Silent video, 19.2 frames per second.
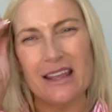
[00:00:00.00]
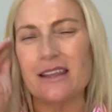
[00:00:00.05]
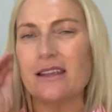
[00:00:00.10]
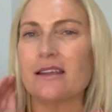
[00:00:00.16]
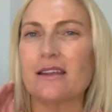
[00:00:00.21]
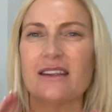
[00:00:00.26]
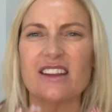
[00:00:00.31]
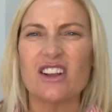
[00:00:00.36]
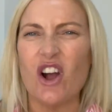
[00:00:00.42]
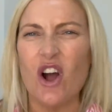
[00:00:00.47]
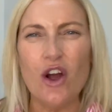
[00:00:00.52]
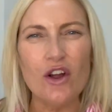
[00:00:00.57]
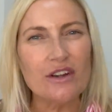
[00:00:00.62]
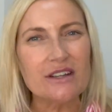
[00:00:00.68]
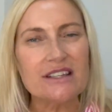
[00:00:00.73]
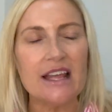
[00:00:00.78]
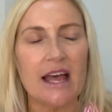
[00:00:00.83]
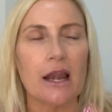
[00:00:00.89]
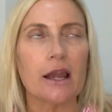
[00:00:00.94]
you
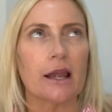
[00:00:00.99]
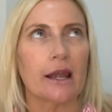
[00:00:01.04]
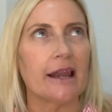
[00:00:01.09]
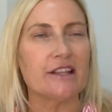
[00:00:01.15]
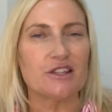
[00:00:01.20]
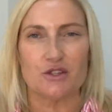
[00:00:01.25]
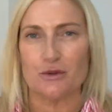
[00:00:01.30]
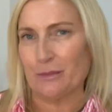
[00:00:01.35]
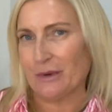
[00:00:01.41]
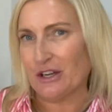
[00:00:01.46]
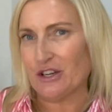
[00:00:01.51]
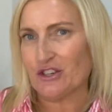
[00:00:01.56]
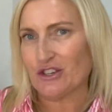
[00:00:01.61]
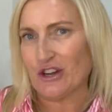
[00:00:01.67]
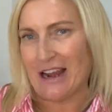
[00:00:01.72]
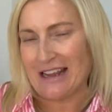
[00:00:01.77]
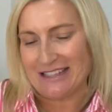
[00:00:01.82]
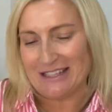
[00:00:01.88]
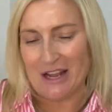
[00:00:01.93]
can't tell unless somebody
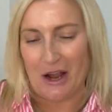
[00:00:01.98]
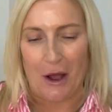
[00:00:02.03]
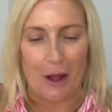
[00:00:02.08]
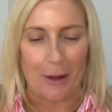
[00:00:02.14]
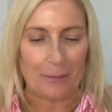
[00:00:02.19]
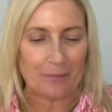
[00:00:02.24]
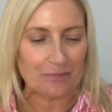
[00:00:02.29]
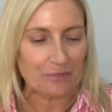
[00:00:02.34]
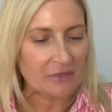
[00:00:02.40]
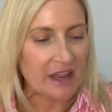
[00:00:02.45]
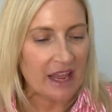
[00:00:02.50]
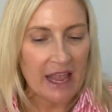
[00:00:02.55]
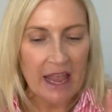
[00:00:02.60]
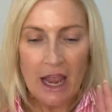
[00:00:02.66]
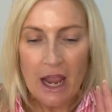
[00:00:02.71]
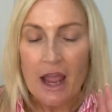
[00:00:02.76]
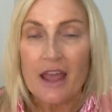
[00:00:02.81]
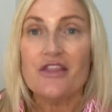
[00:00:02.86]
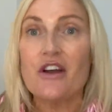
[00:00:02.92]
tries it on.
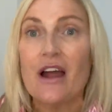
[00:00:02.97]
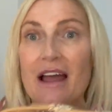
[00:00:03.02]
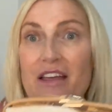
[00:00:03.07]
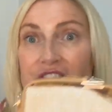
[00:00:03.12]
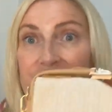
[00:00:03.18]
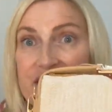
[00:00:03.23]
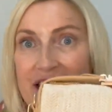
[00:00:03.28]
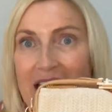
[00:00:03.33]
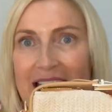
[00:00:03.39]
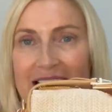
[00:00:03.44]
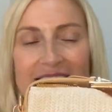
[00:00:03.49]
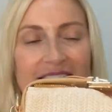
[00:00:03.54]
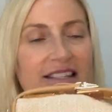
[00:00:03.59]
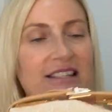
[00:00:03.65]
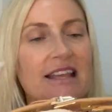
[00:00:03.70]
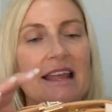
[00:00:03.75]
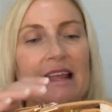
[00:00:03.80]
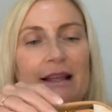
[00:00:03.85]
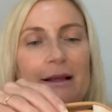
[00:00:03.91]
Right, the next
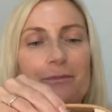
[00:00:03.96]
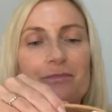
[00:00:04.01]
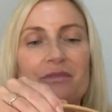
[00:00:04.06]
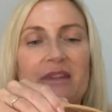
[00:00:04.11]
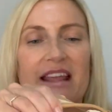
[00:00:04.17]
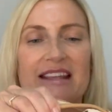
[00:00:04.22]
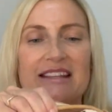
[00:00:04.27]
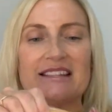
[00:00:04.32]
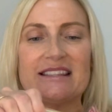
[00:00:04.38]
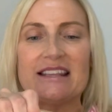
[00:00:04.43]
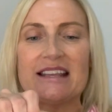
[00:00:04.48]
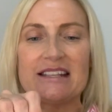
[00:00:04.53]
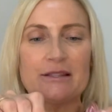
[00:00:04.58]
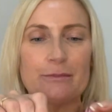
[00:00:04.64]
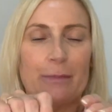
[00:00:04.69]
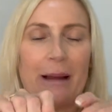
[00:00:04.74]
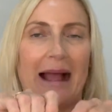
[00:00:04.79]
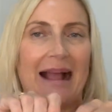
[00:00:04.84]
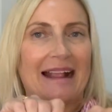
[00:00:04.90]
thing is this
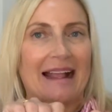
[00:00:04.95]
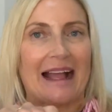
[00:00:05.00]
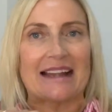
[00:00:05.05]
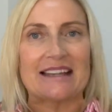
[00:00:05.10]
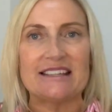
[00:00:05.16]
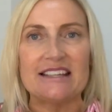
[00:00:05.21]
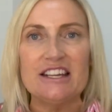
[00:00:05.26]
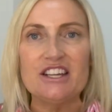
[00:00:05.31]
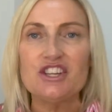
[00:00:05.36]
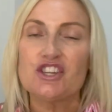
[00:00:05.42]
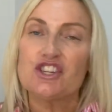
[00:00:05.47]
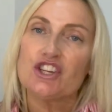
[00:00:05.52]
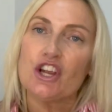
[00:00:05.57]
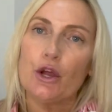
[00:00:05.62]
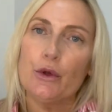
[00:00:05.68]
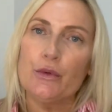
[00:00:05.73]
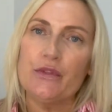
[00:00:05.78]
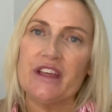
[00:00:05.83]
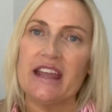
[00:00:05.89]
bag. I did
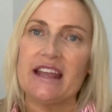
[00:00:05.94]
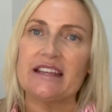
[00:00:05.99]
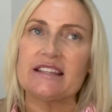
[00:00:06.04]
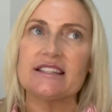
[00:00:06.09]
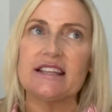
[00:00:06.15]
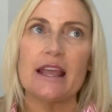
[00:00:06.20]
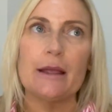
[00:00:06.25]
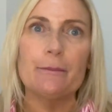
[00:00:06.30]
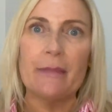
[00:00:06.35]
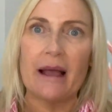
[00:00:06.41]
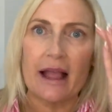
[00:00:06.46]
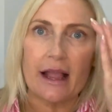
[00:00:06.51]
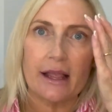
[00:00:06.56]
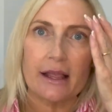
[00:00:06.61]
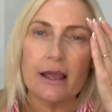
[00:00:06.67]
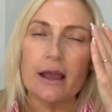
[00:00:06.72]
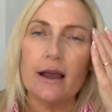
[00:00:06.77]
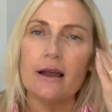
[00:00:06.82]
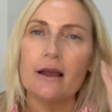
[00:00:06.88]
show this in
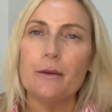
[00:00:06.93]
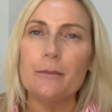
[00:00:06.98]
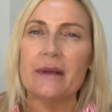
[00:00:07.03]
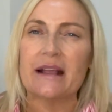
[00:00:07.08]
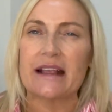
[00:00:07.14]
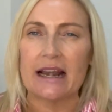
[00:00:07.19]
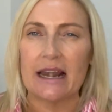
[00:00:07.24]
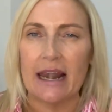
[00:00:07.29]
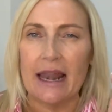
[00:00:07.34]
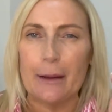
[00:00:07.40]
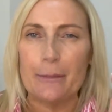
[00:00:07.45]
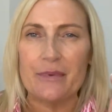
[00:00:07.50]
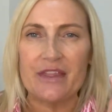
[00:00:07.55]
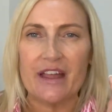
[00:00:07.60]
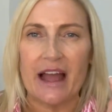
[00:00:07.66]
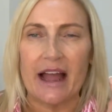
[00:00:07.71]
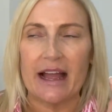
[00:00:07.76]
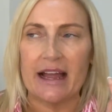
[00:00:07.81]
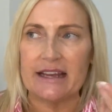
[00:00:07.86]
my collab
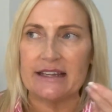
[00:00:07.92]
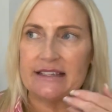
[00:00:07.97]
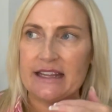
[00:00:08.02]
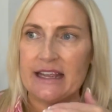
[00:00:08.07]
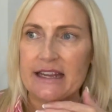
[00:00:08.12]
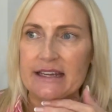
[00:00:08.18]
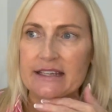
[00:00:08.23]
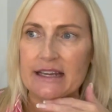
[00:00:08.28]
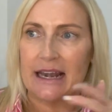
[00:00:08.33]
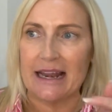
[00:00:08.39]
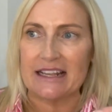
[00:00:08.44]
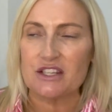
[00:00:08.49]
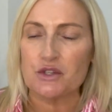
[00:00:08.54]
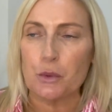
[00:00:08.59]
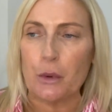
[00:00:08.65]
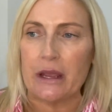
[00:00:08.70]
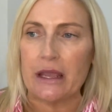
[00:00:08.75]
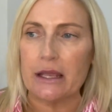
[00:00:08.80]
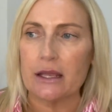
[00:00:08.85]
that I did
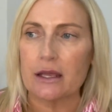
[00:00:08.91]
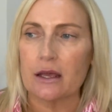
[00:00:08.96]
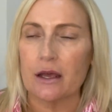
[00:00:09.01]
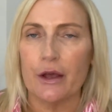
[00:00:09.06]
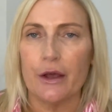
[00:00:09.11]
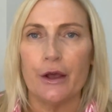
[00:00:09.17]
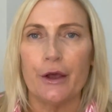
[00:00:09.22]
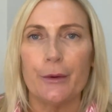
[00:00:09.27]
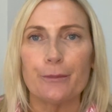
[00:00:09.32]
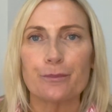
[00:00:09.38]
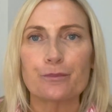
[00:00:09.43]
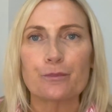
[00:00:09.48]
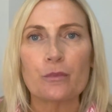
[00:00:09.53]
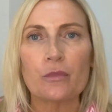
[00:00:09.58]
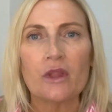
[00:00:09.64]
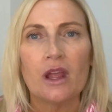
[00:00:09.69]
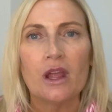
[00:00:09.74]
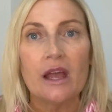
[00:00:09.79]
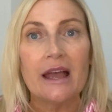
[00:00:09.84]
last week,
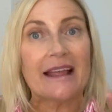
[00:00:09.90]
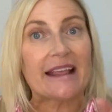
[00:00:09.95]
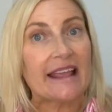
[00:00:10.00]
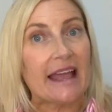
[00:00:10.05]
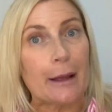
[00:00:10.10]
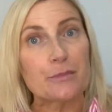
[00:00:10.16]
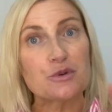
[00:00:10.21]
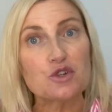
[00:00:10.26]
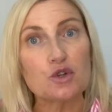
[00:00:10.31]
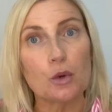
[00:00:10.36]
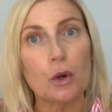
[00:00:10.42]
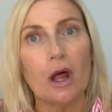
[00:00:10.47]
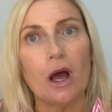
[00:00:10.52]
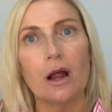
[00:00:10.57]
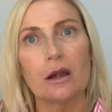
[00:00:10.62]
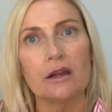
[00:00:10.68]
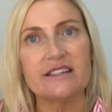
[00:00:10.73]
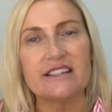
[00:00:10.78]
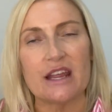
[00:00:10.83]
a capsule
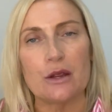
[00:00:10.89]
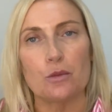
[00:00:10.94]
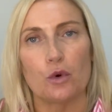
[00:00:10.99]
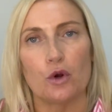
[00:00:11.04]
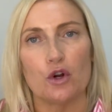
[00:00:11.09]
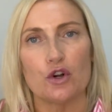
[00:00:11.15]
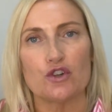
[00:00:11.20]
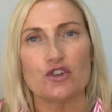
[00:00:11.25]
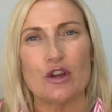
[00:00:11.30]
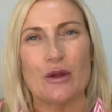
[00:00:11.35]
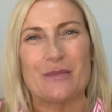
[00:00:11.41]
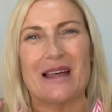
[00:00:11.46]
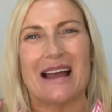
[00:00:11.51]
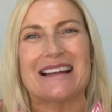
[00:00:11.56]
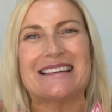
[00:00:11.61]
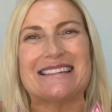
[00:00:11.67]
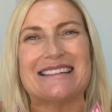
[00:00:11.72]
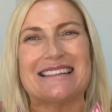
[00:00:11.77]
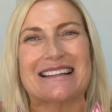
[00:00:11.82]
holiday wardrobe that
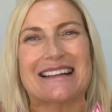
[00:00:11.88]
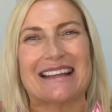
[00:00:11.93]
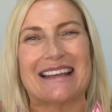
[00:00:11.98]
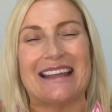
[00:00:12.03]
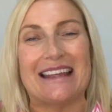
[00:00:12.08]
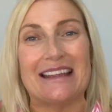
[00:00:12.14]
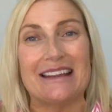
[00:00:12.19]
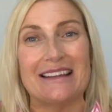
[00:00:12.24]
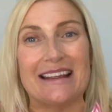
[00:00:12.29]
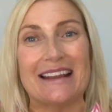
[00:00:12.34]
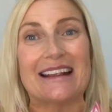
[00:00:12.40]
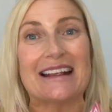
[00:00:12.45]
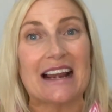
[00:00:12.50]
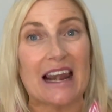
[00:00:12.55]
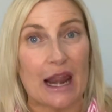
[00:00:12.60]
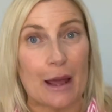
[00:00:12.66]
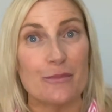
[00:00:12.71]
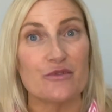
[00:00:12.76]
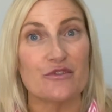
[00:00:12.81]
I did in
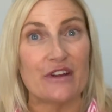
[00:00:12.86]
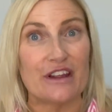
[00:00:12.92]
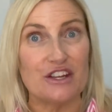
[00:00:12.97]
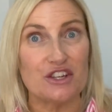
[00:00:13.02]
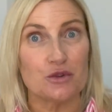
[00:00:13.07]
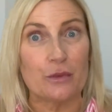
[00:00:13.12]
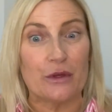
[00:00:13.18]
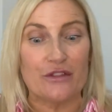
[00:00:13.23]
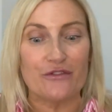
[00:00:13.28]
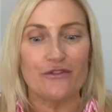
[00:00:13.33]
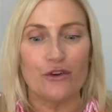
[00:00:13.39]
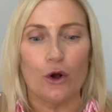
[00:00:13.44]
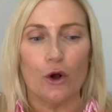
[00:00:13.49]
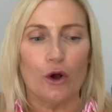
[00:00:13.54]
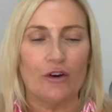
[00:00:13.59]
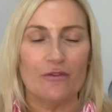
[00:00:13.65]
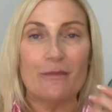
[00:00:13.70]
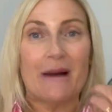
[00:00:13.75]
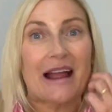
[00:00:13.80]
collaboration with
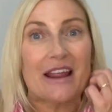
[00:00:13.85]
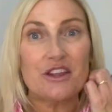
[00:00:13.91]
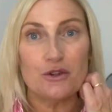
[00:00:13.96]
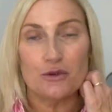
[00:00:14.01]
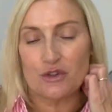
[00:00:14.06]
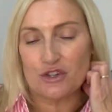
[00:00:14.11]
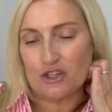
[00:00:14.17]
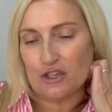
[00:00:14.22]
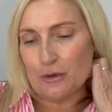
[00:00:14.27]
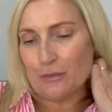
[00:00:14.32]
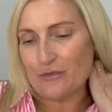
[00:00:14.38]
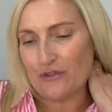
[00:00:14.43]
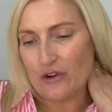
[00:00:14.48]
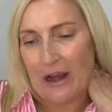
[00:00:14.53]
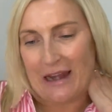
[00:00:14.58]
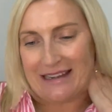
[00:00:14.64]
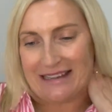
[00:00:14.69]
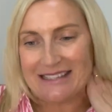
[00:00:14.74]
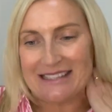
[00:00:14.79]
four of my YouTube
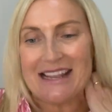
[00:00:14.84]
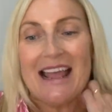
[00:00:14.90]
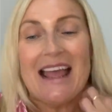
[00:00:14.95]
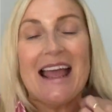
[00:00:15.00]
friends.